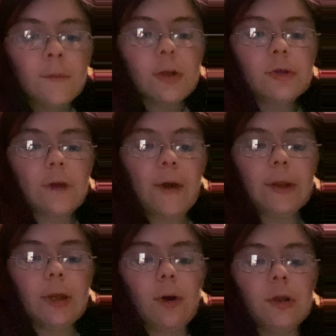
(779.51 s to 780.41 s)
So I
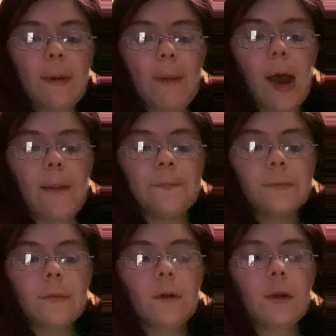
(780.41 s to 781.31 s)
finally get a hold of my mom.
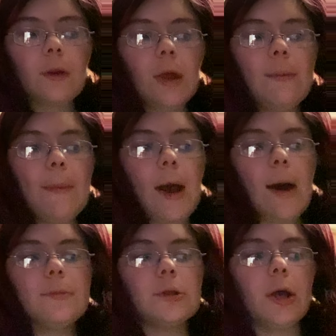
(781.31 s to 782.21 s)
And my
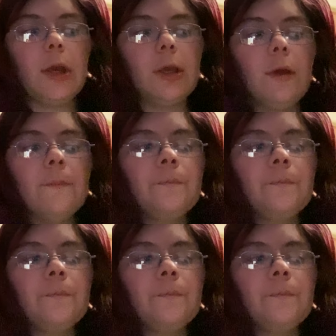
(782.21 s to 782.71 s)
mom's like...